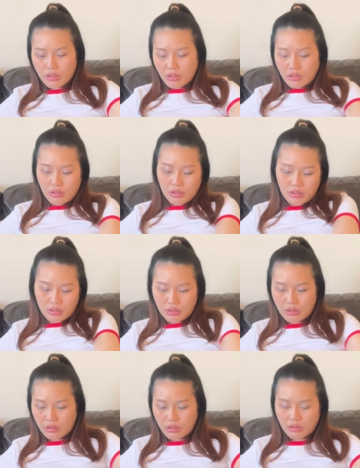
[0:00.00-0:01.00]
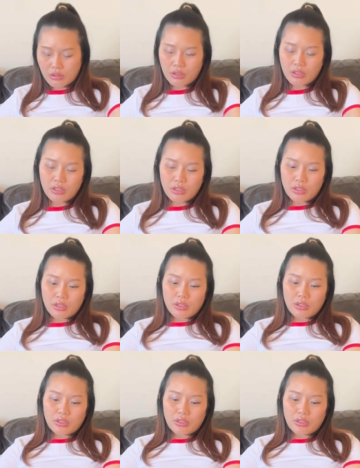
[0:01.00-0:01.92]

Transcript: [no speech]